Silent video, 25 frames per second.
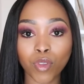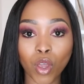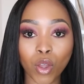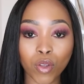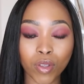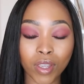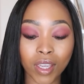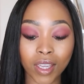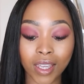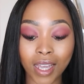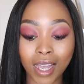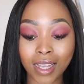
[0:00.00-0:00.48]

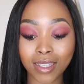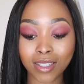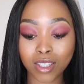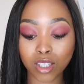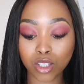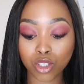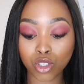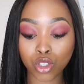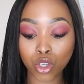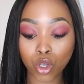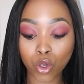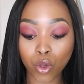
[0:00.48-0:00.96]
Okay
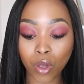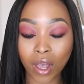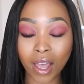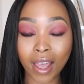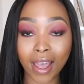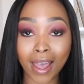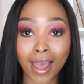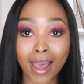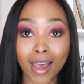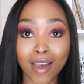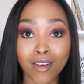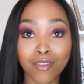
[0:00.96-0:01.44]
guys, so I
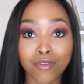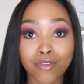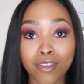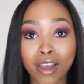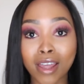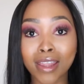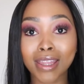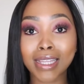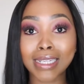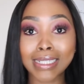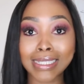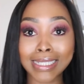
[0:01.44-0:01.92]

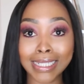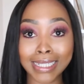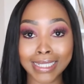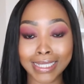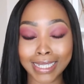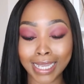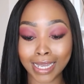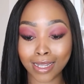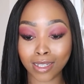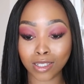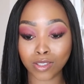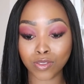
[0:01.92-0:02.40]
have the
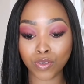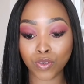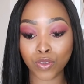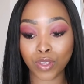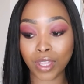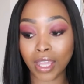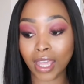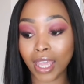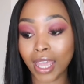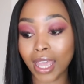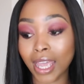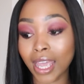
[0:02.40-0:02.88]
details for
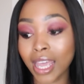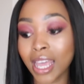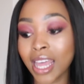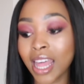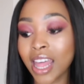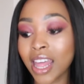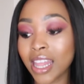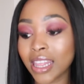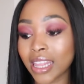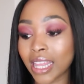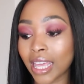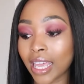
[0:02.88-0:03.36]
the hair.
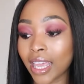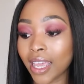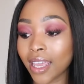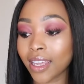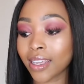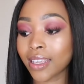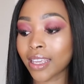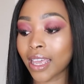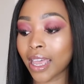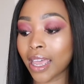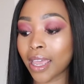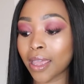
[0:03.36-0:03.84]
The
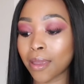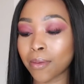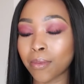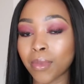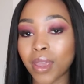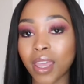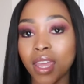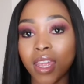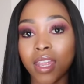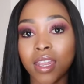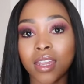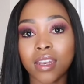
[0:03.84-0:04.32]
hair came
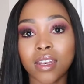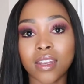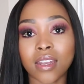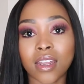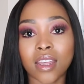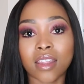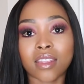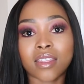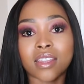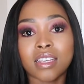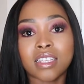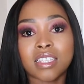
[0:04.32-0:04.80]

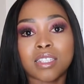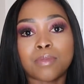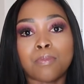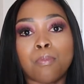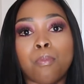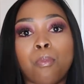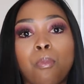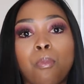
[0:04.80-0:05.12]
in this